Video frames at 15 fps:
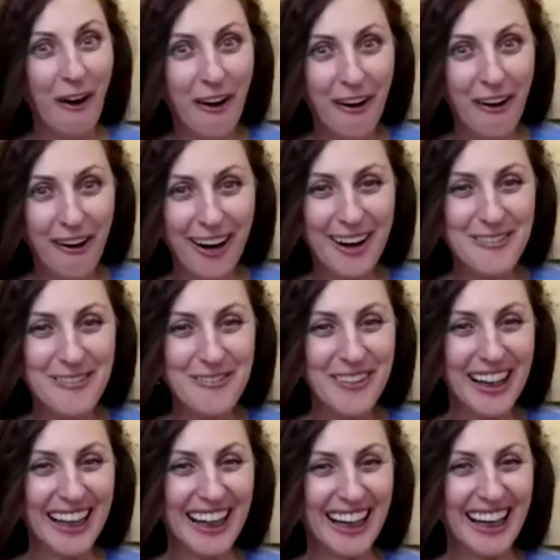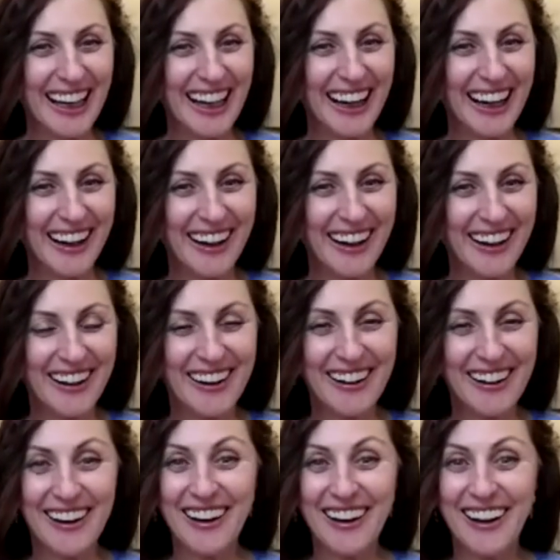so, so that's, that's what I
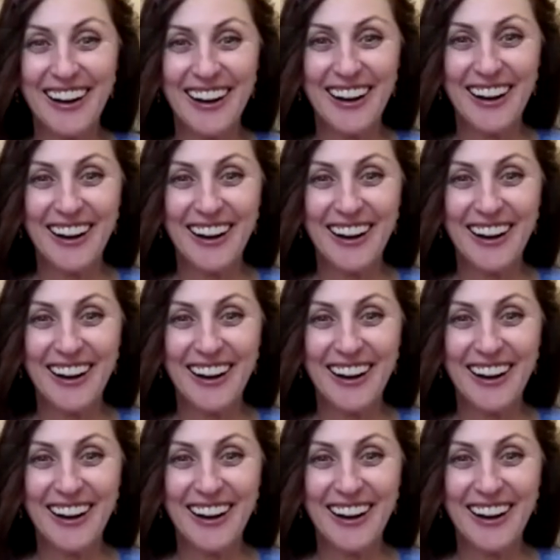have to go